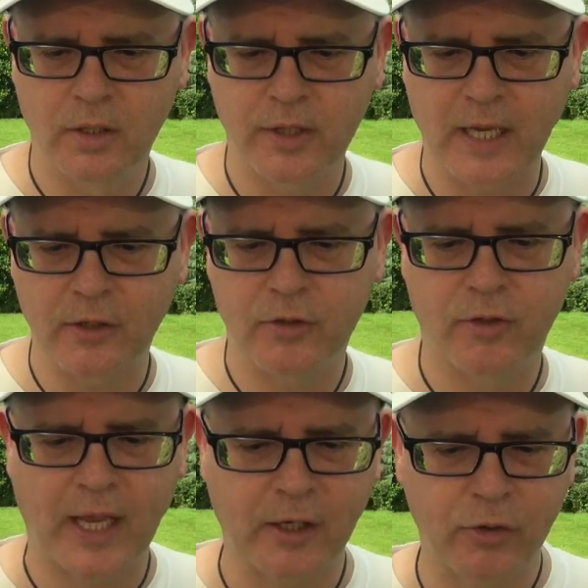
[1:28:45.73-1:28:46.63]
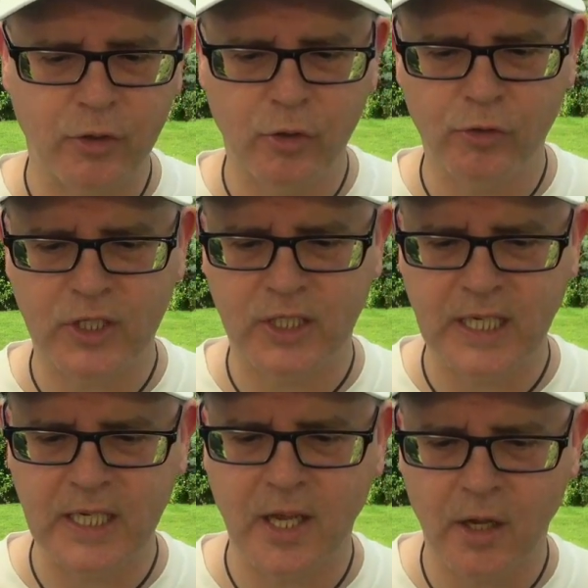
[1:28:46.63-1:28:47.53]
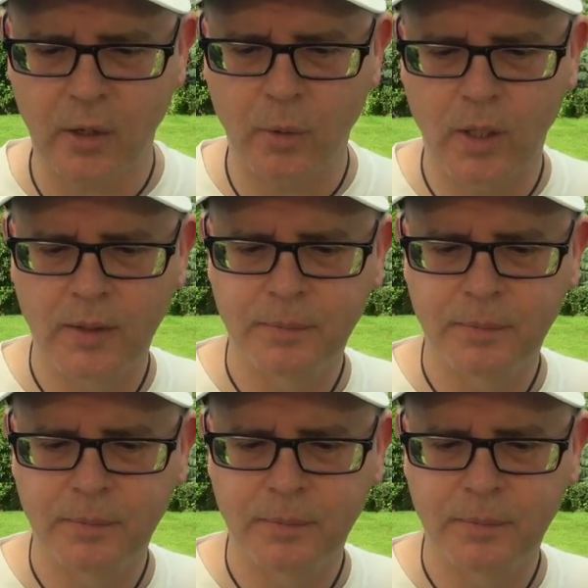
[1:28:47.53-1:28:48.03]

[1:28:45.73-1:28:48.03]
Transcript: Thank you to Gracino.